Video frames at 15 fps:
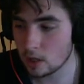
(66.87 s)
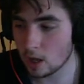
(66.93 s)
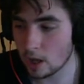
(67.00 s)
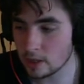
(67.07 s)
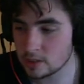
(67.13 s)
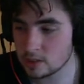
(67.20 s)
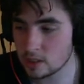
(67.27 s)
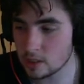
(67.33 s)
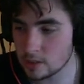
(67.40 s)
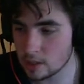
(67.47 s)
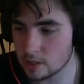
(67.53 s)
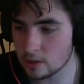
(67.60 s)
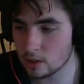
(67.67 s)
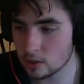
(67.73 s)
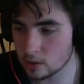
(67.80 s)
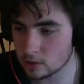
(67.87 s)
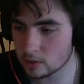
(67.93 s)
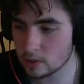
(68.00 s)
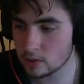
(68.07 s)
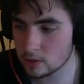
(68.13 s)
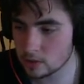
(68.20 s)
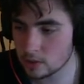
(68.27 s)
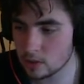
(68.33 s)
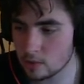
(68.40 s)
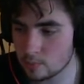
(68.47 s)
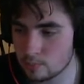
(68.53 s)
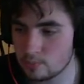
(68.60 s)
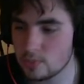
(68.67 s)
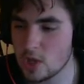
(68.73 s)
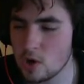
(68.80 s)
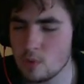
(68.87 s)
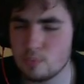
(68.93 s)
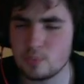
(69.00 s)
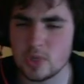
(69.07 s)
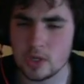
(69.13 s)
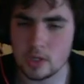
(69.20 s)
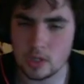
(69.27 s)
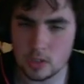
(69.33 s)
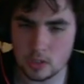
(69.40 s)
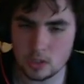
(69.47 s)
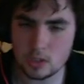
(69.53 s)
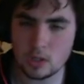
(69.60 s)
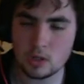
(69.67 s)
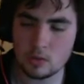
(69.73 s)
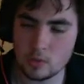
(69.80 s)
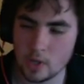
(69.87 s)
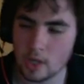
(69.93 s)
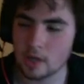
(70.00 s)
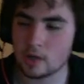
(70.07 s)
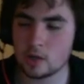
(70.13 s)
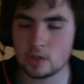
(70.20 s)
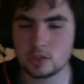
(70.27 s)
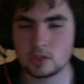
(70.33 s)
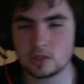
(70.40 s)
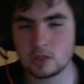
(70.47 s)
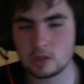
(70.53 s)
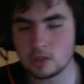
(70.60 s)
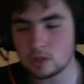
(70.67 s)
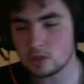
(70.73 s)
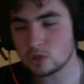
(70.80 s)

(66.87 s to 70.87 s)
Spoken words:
I'd say that they're a B, because in